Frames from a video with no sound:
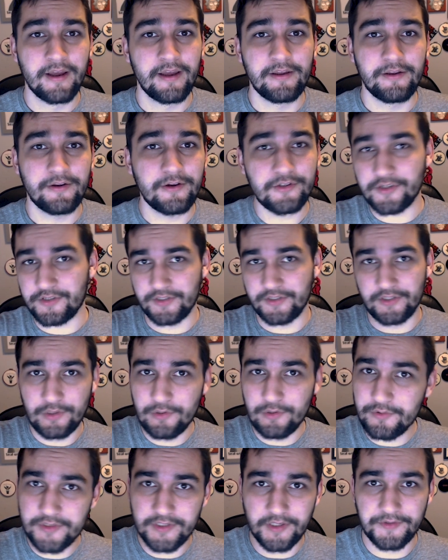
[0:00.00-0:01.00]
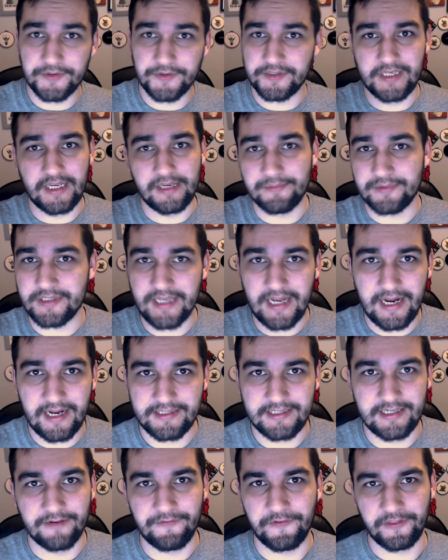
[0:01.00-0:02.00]
you can just use all the same
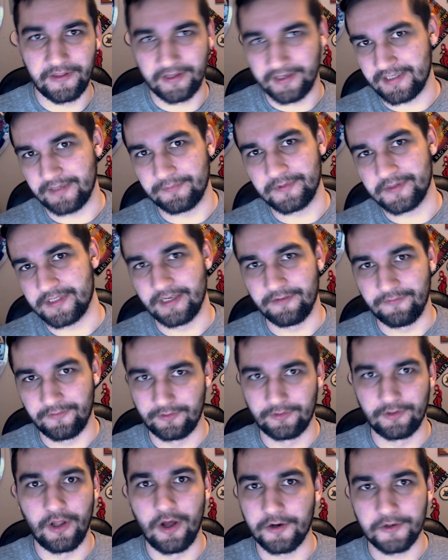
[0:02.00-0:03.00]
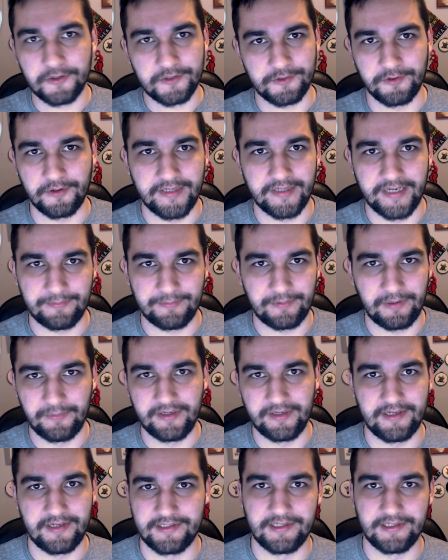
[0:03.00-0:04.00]
stats and everything, except instead of a longsword attack,
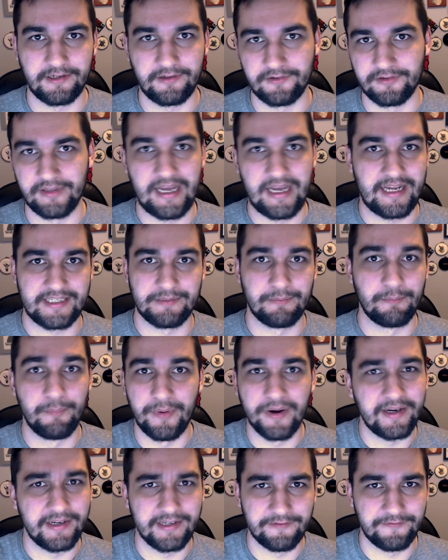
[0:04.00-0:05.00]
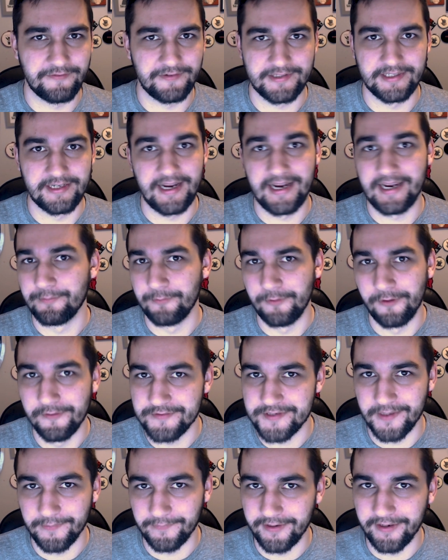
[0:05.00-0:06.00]
maybe it has a glass bite if it's an animal
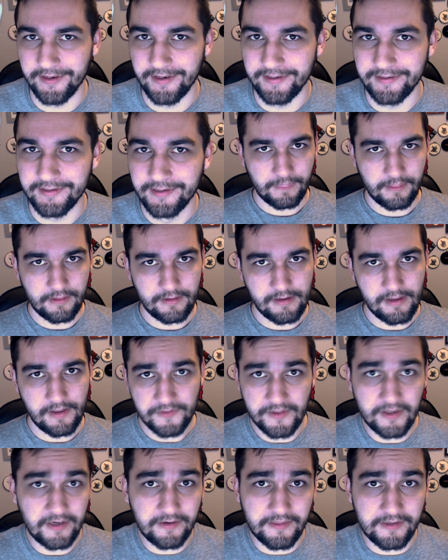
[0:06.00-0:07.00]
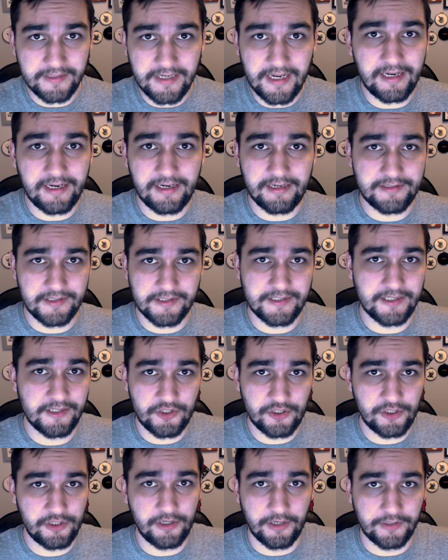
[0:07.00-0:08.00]
of some kind. At the end of the day, it's
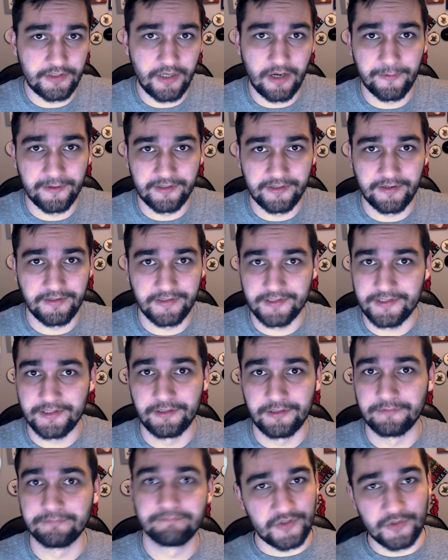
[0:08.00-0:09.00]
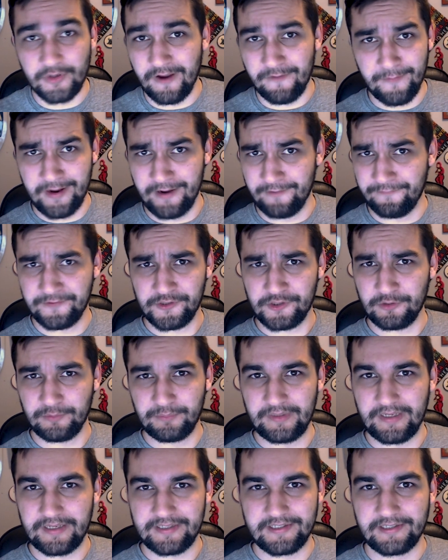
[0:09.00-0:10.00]
essentially an automaton, so you have my official
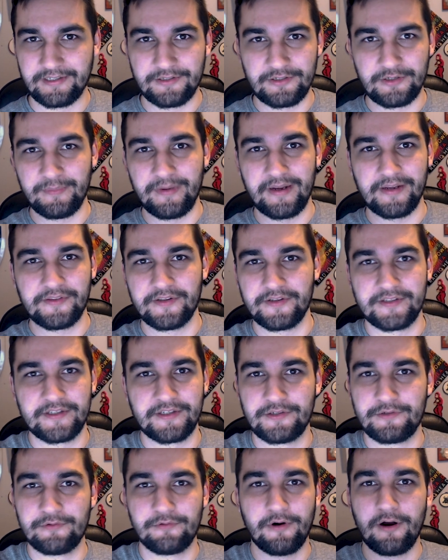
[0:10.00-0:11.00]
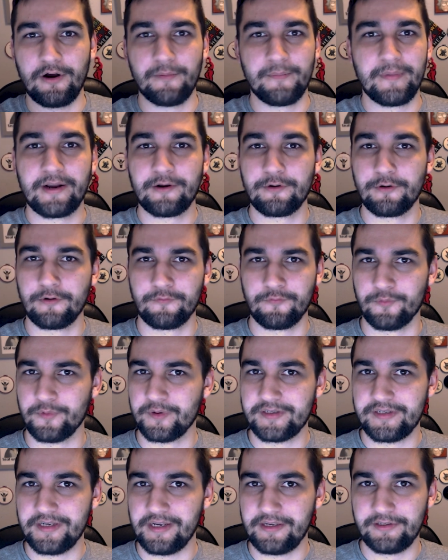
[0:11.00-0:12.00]
blessing to make this into all manner of
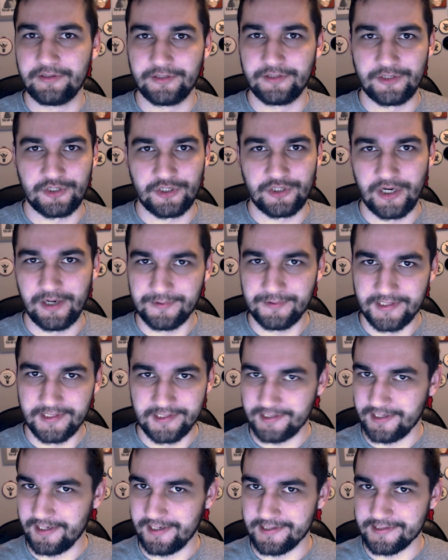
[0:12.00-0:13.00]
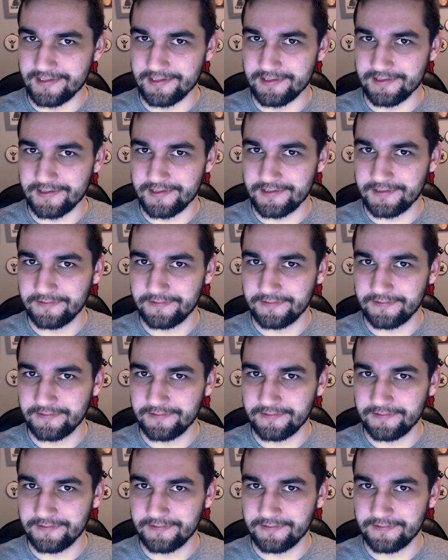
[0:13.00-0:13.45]
ridiculous shapes and sizes.